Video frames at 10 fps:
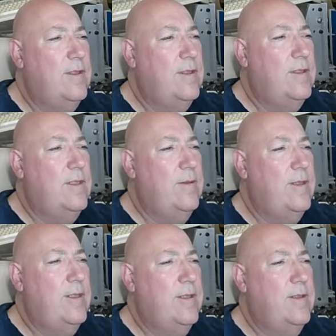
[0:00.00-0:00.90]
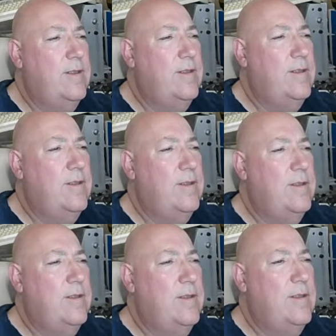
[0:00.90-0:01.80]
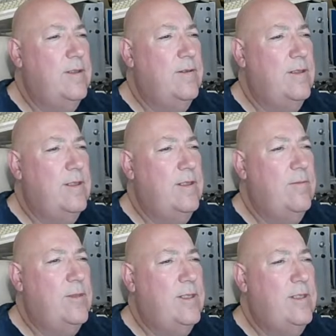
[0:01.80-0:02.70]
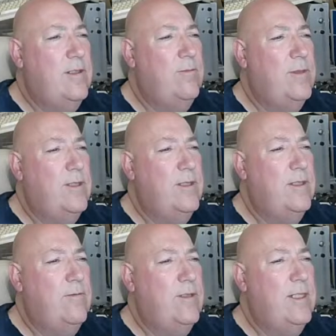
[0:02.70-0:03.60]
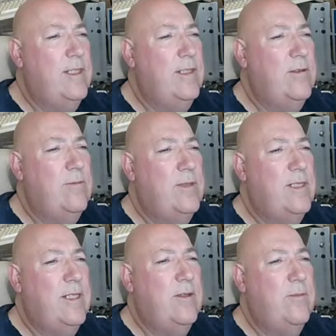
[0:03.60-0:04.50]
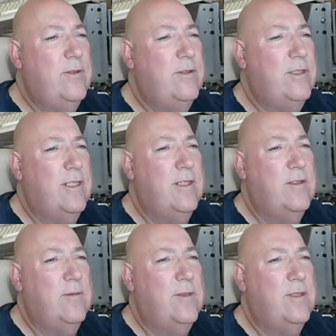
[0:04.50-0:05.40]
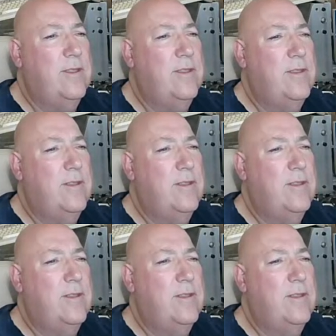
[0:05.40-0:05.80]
Stop it. Right, byte, relay number, output state is a byte.